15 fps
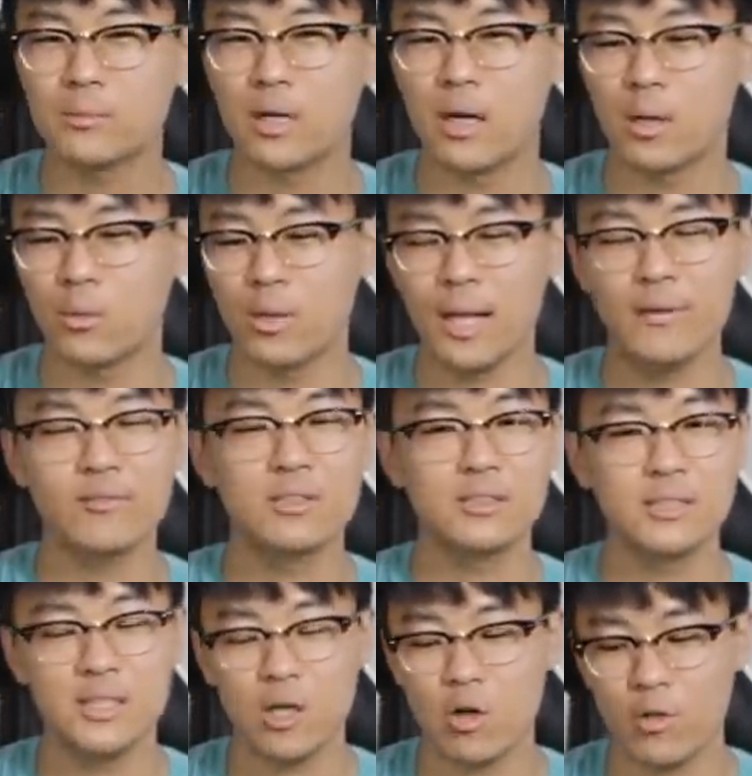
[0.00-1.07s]
Uh, we'll have to
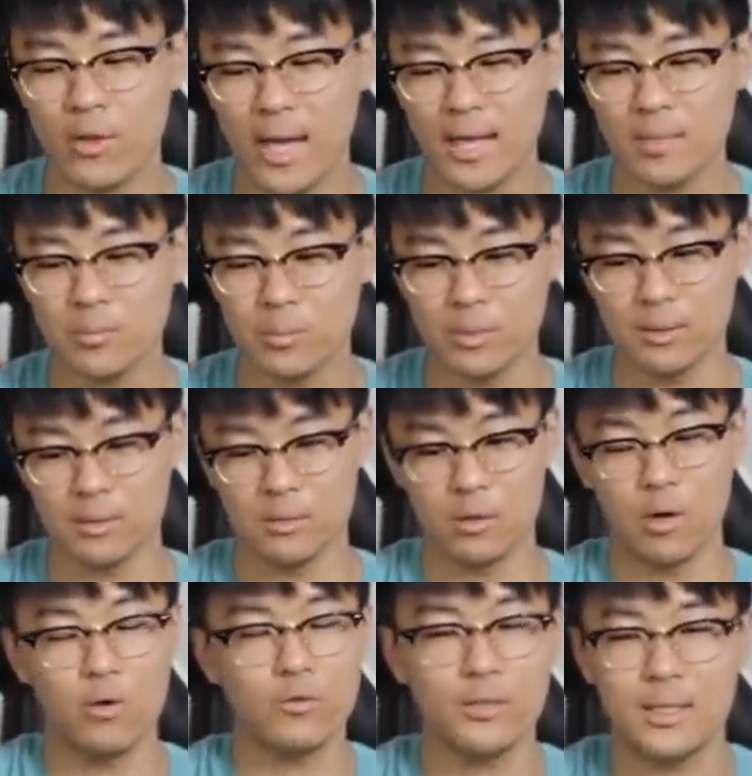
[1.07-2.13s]
see on that, but you
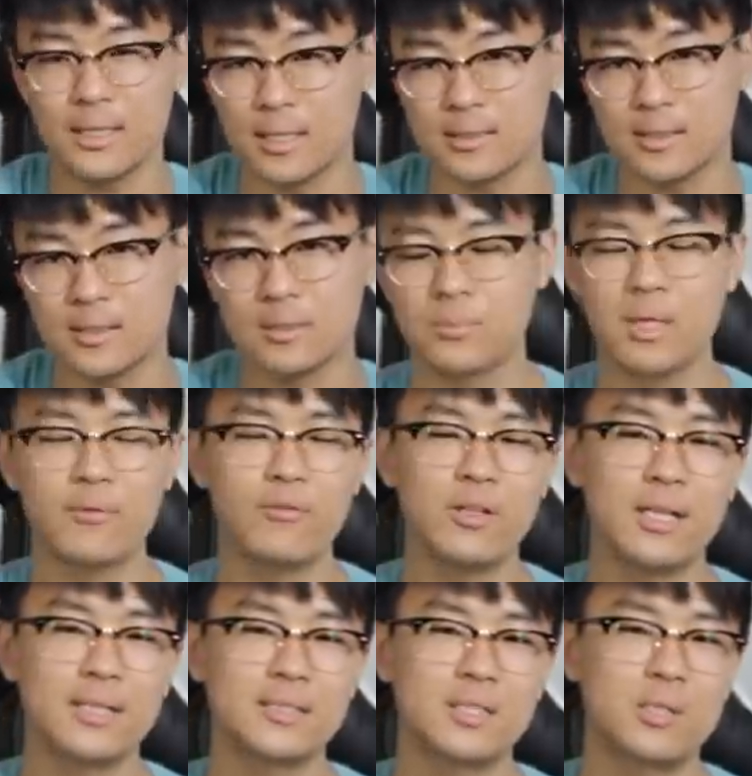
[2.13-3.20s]
know, hopefully it doesn't. But I
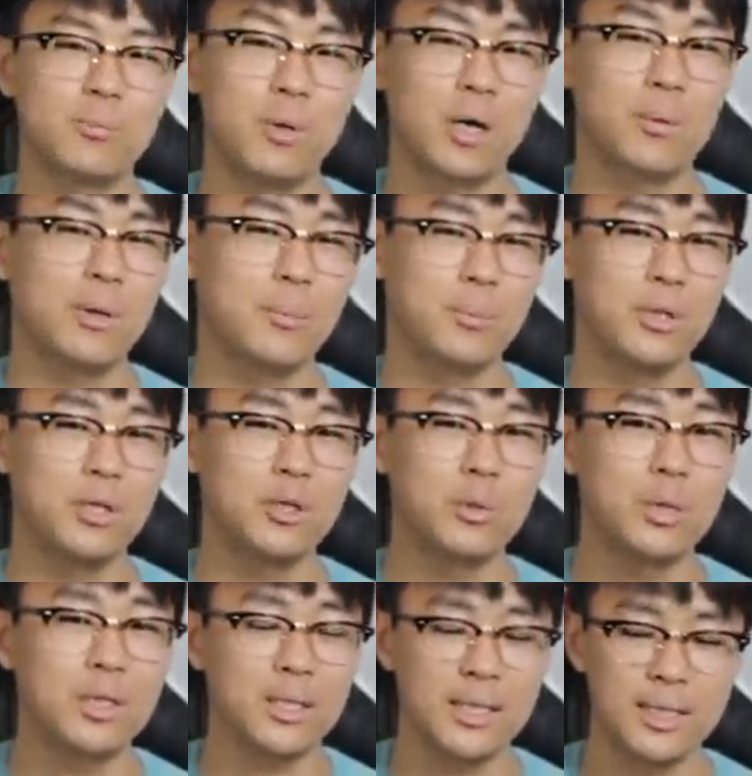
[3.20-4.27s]
feel like it's gonna bottom out pretty
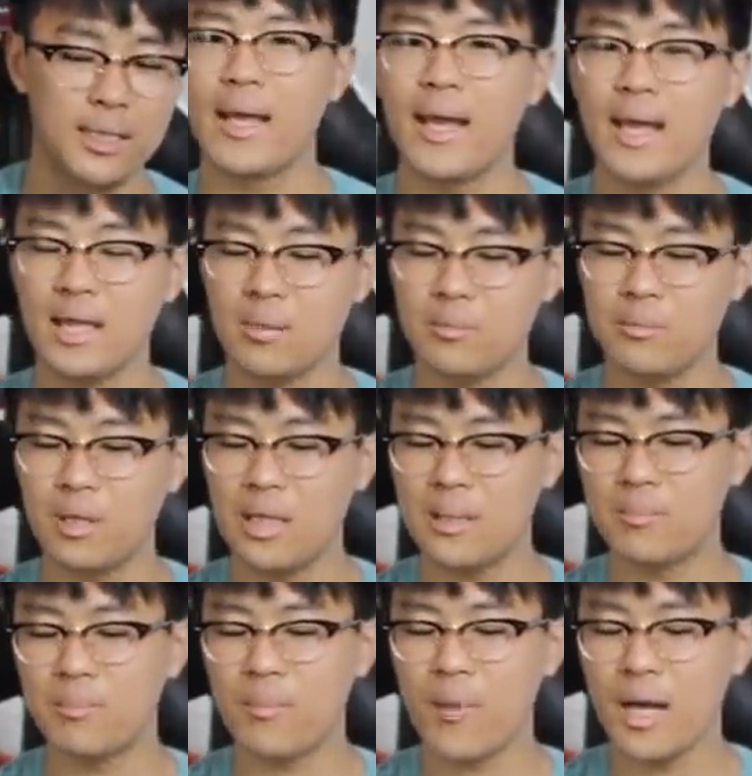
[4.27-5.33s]
quickly and
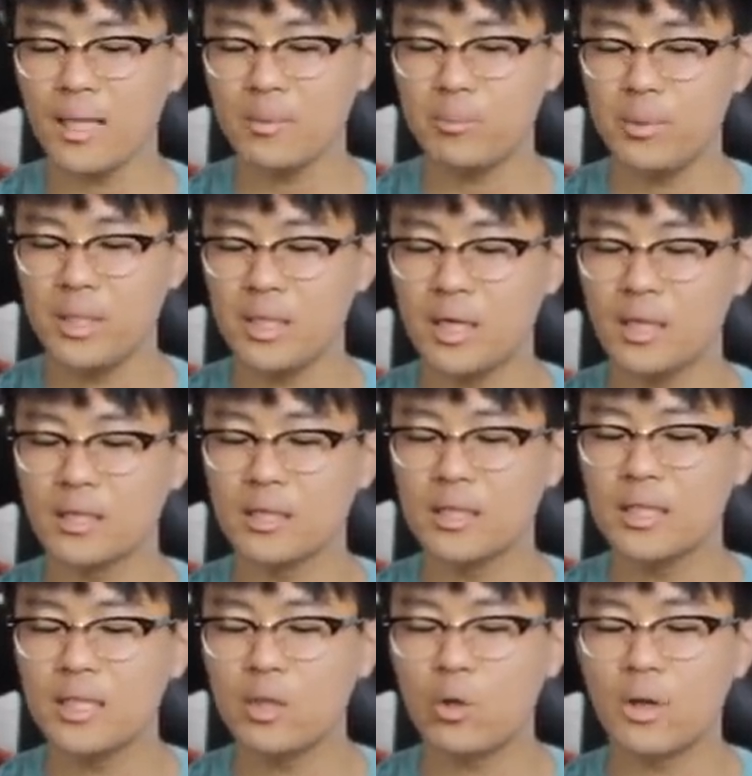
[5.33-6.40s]
it might be a
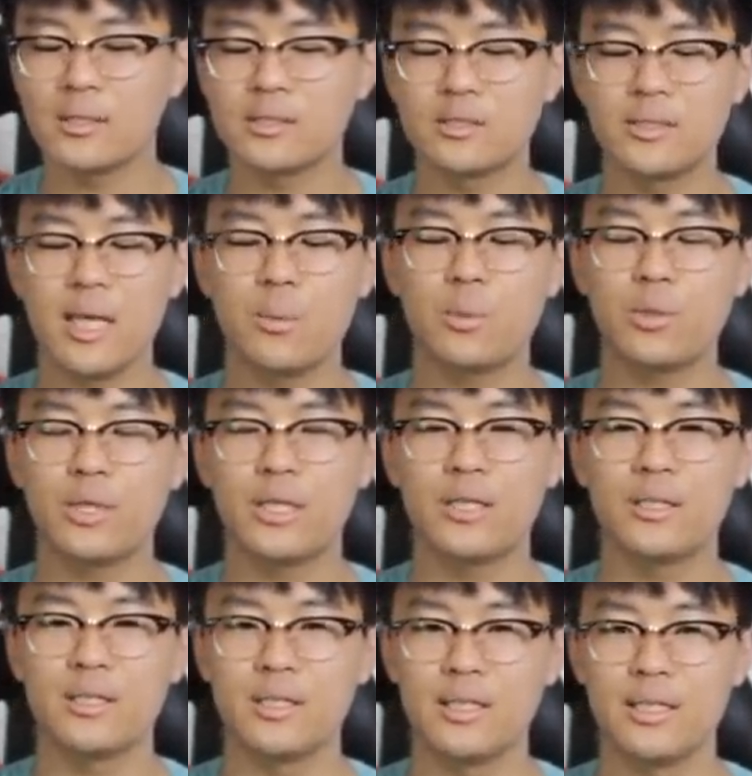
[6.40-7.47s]
little unstable
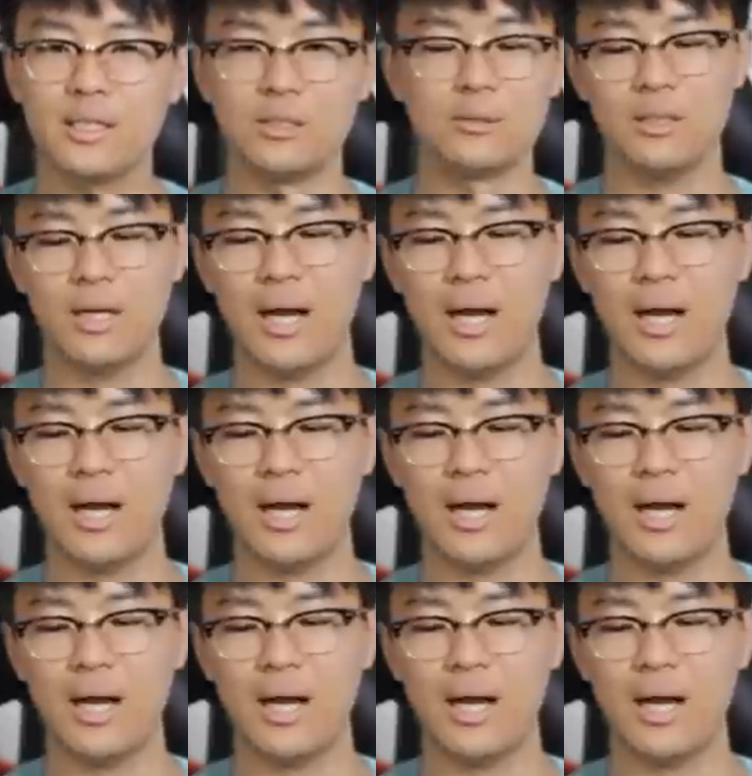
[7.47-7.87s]
here in the heel.